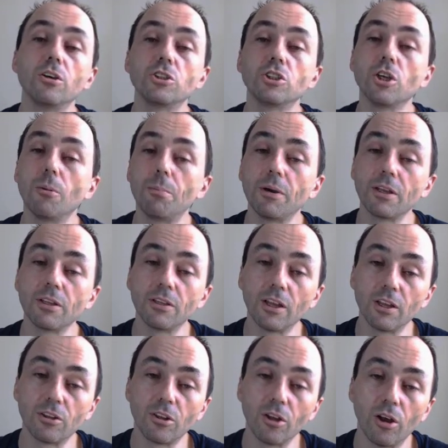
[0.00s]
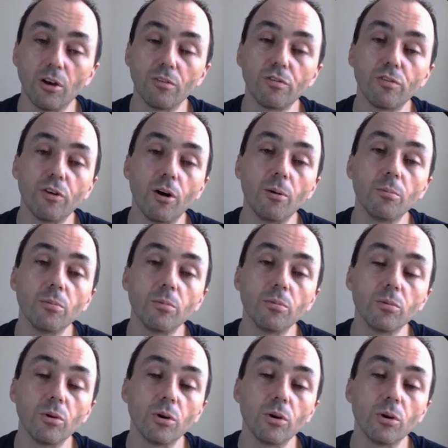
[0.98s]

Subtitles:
shopping data from